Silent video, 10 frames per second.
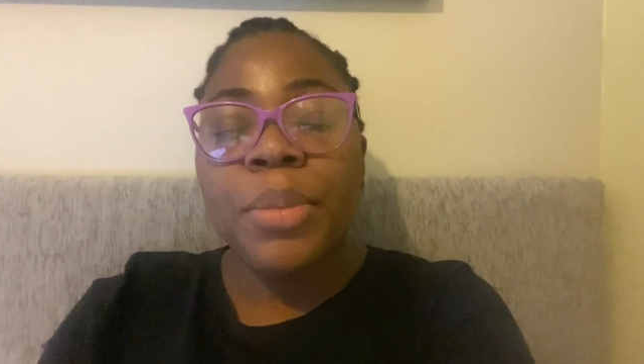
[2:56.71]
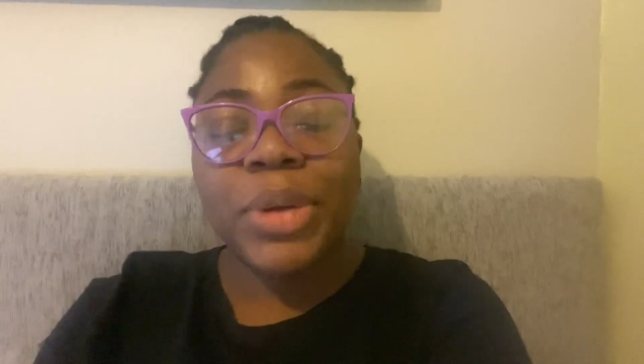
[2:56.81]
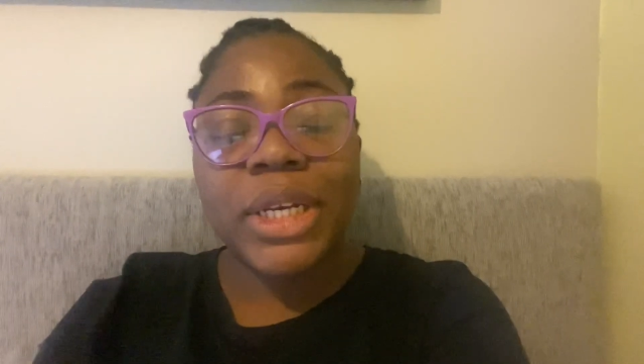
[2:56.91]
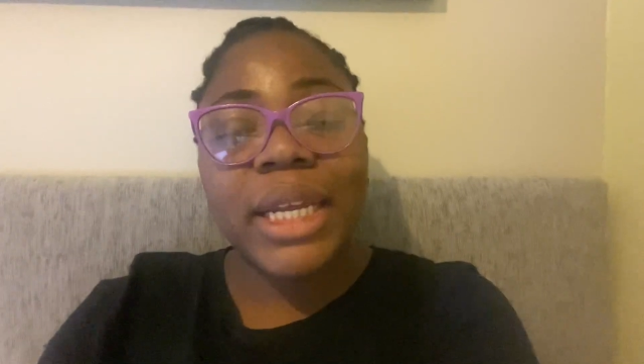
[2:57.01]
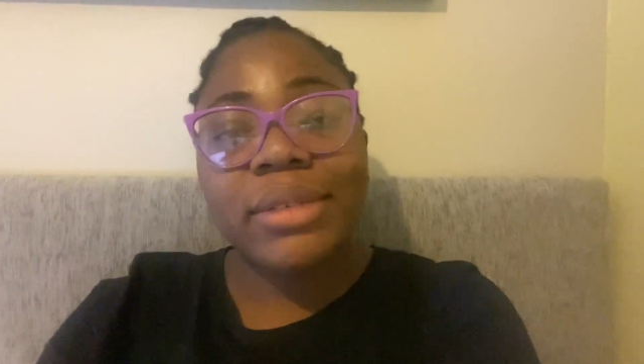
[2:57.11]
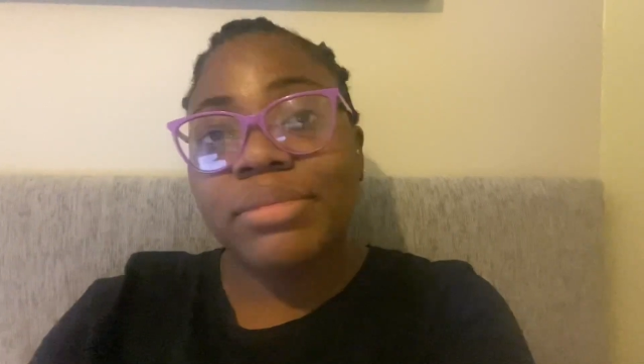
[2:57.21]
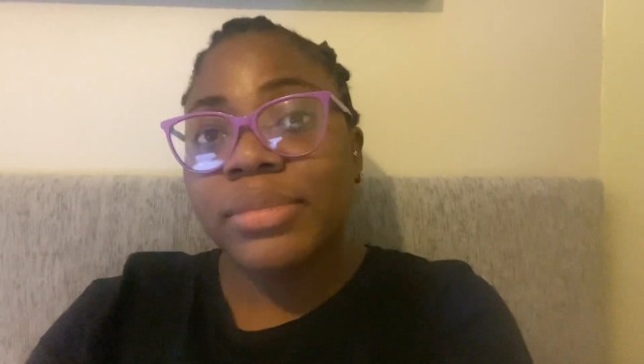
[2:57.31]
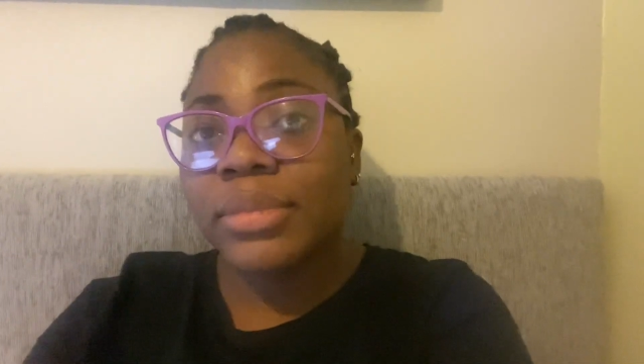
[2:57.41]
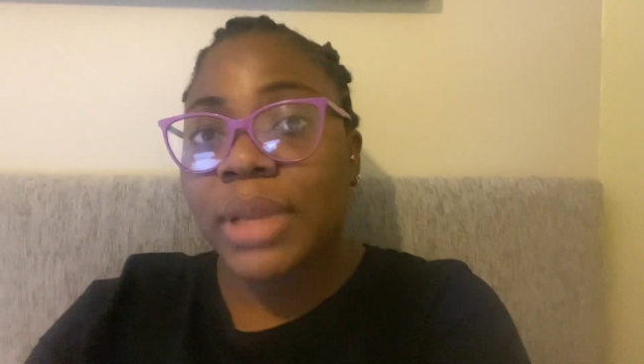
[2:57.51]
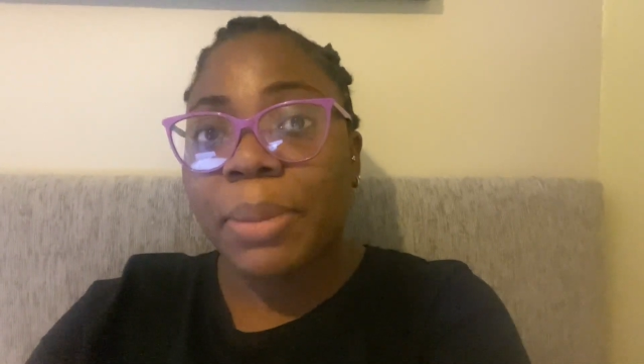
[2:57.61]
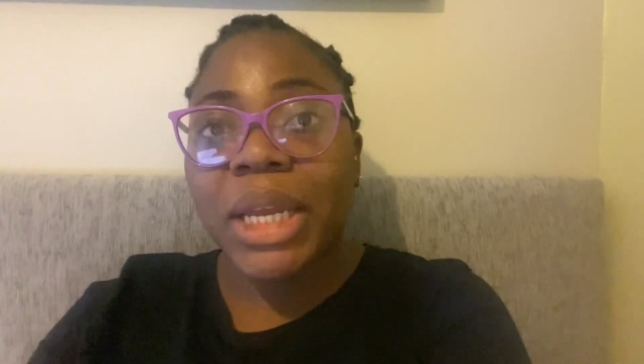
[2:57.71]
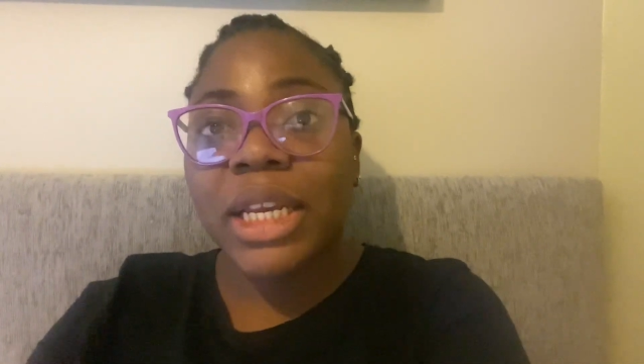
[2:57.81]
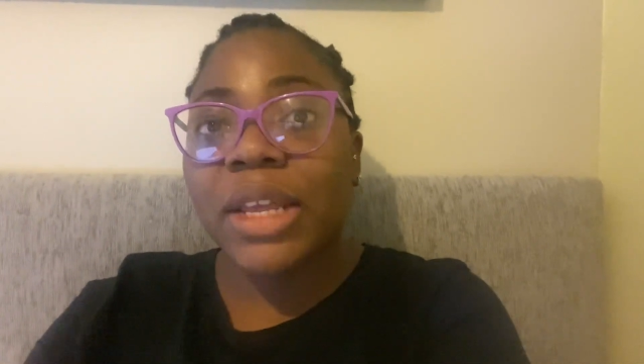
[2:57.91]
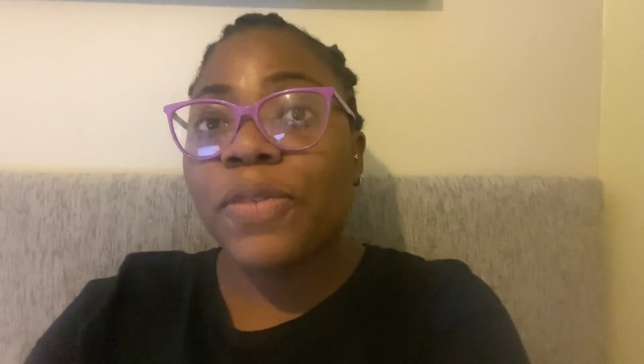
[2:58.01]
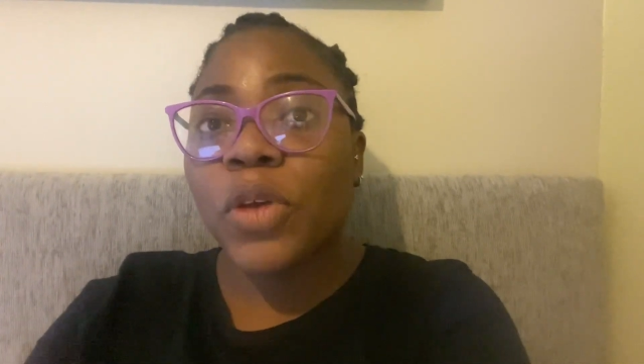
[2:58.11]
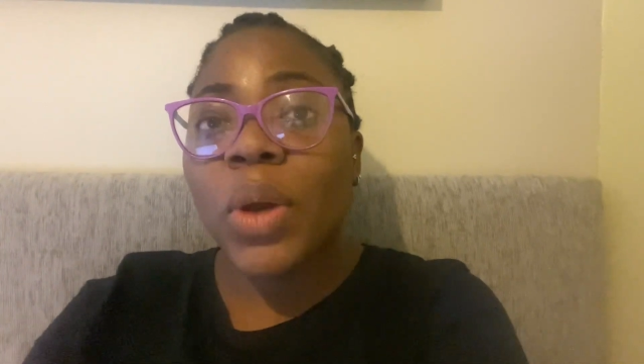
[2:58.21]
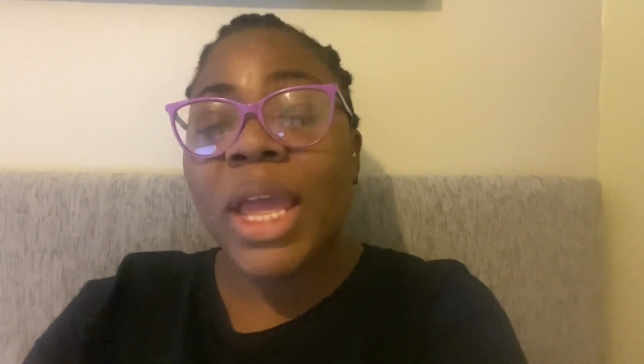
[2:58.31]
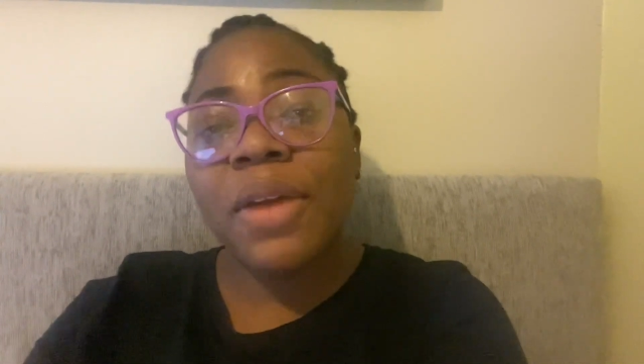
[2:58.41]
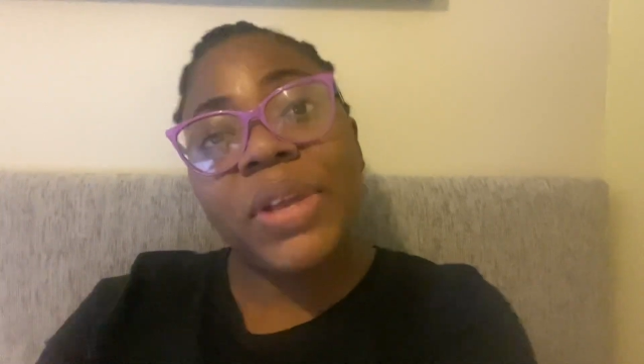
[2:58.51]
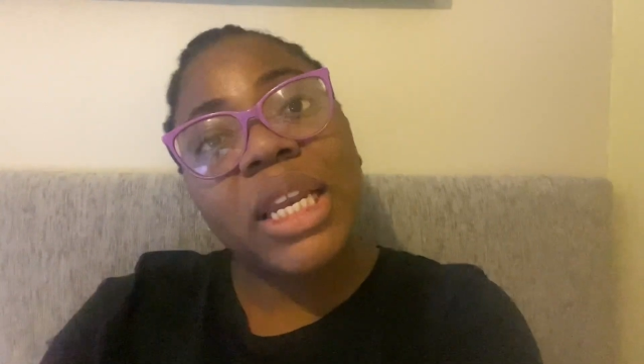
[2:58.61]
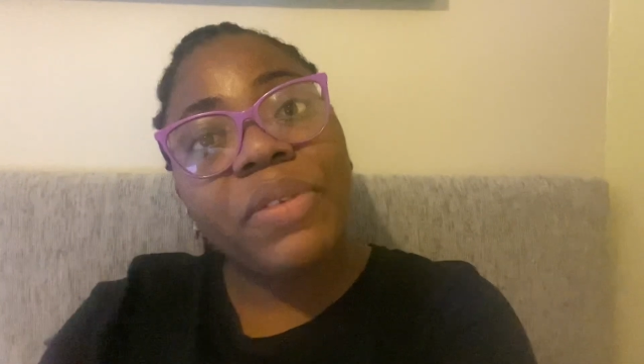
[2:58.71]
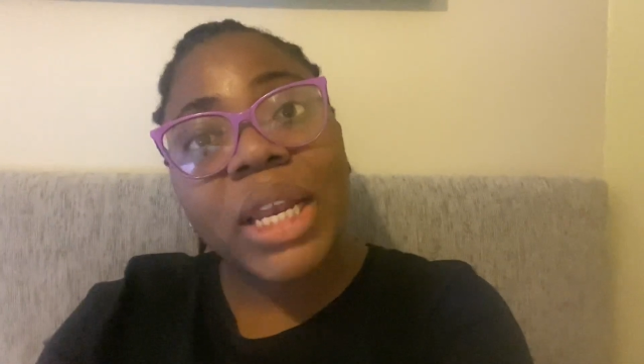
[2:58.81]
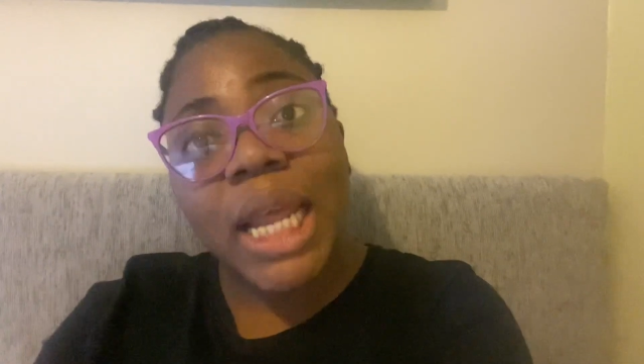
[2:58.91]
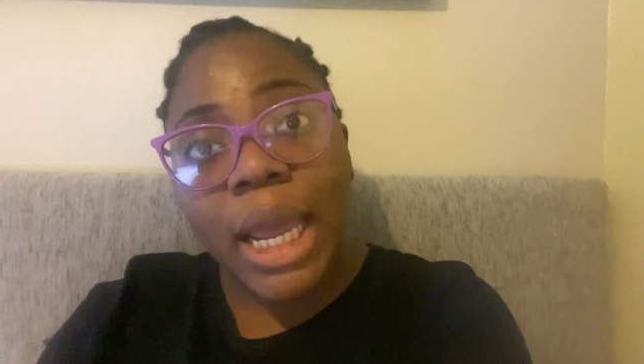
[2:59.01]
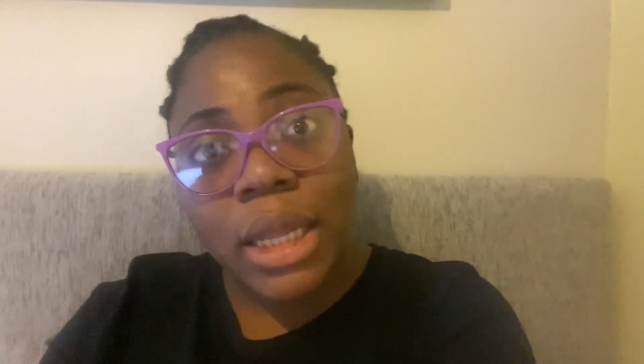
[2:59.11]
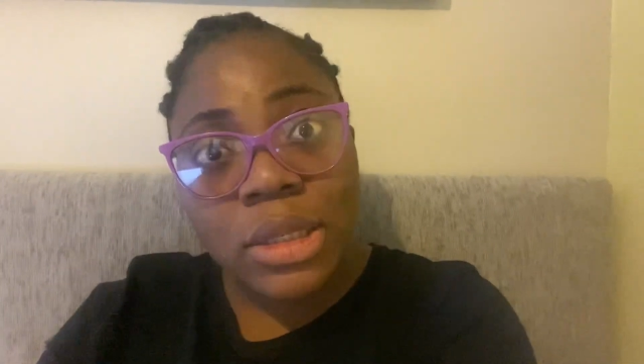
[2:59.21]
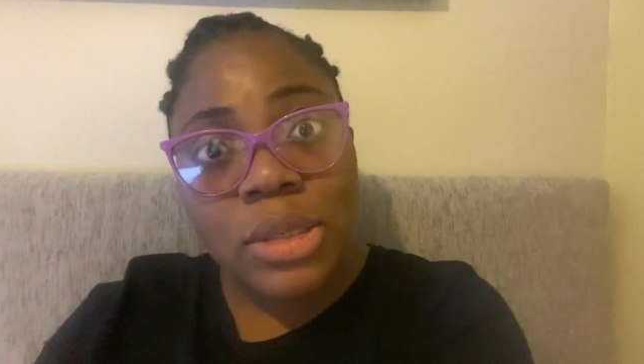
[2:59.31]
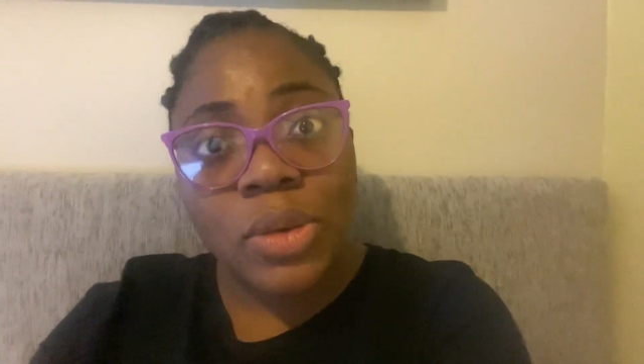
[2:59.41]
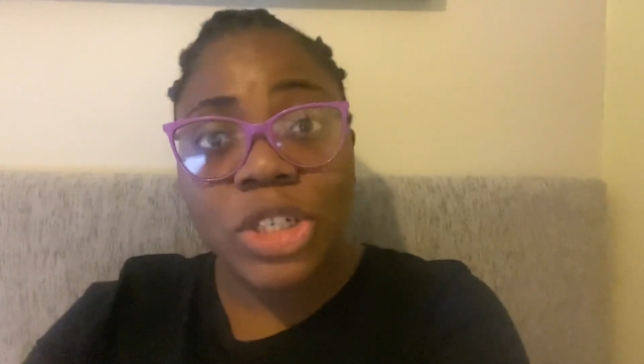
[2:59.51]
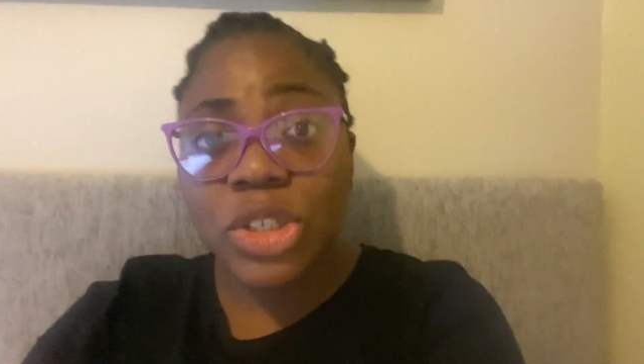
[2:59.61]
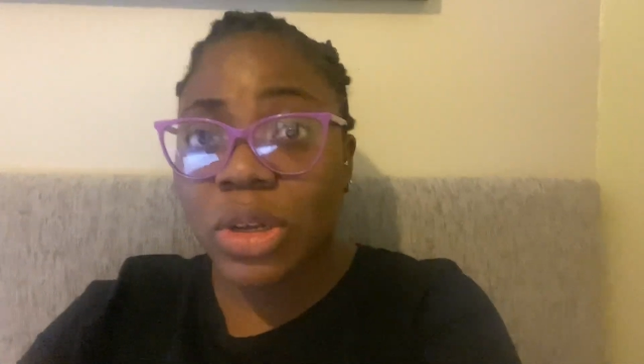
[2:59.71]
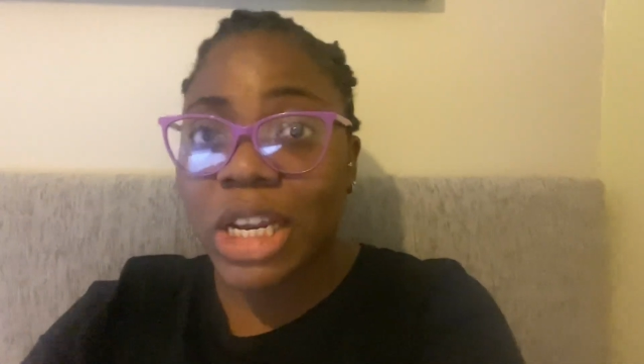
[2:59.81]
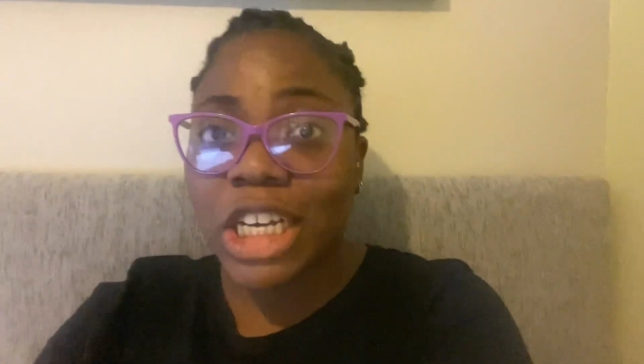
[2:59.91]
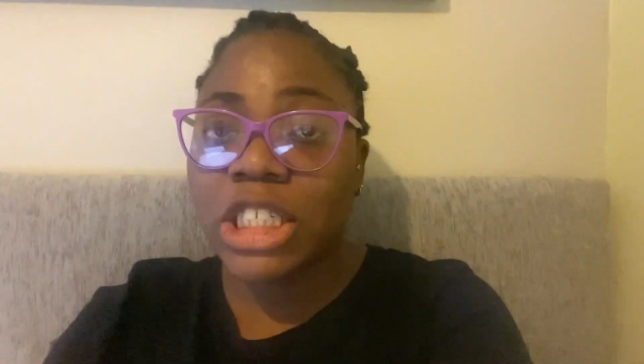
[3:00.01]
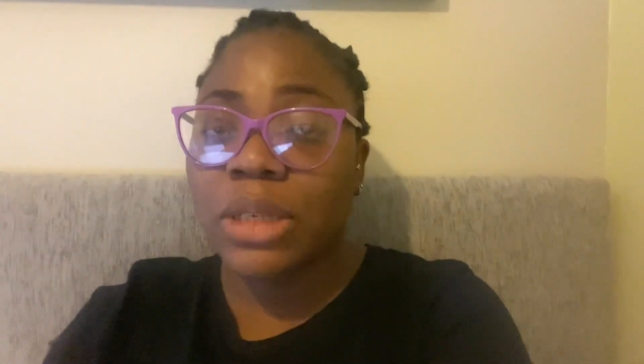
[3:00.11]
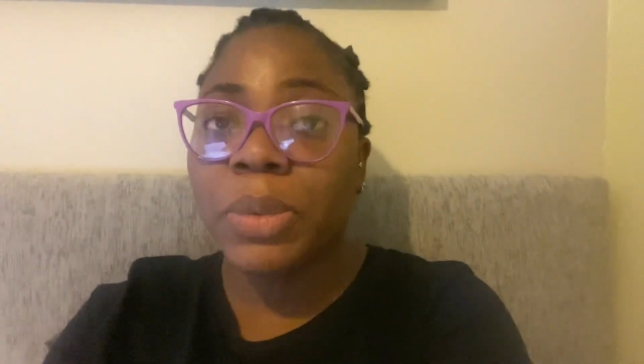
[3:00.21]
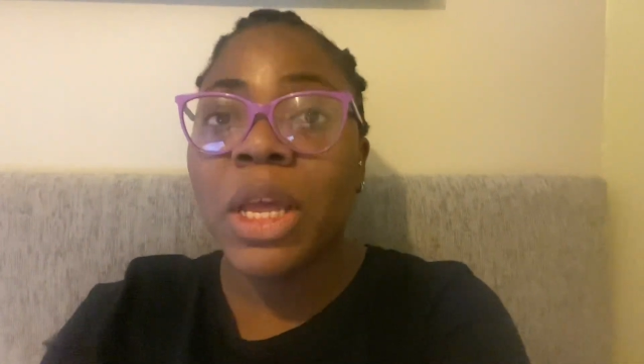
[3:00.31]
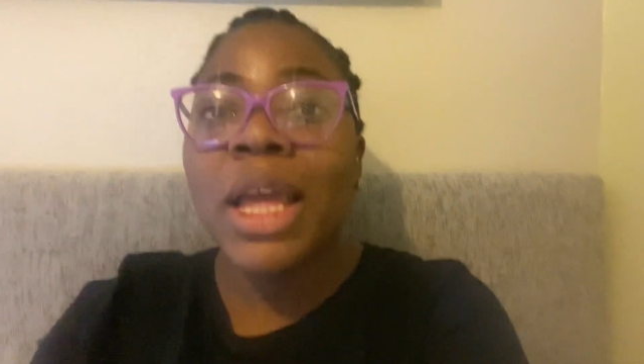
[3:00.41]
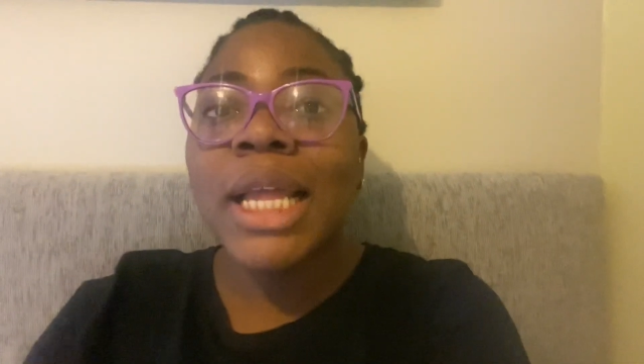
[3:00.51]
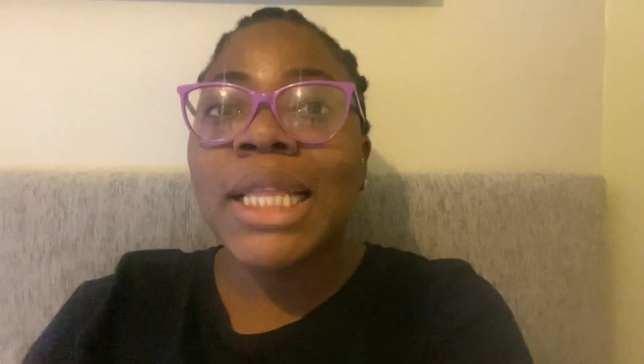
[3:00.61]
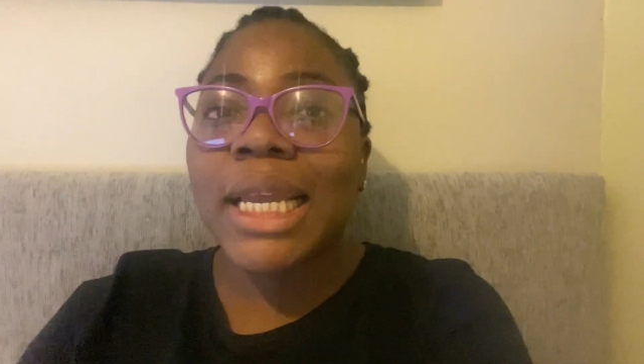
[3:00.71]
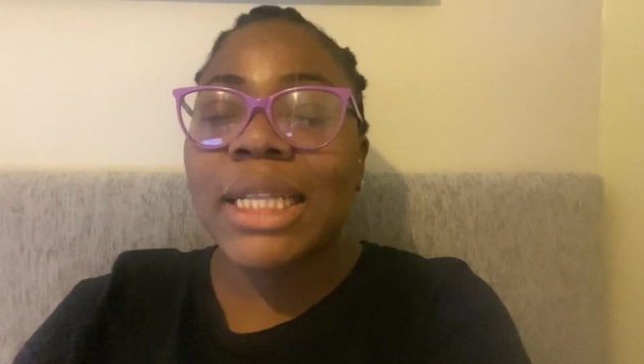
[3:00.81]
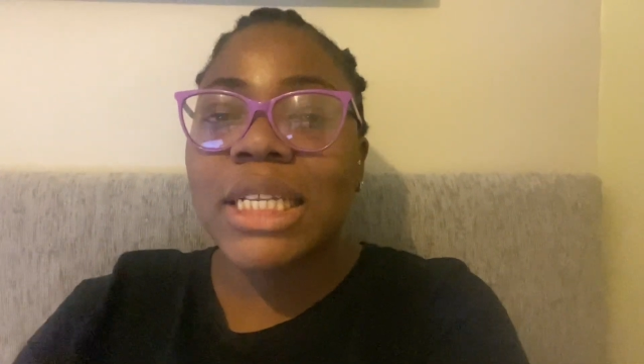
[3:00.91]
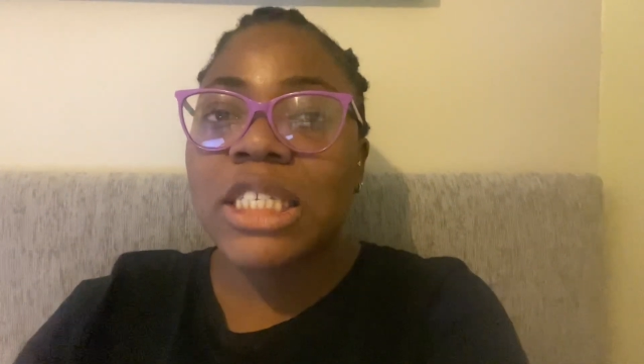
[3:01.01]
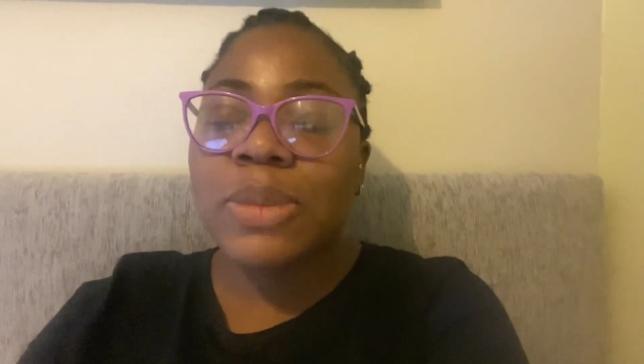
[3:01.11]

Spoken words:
But then, I mean, if you're heavily reliant on the scholarship, then it's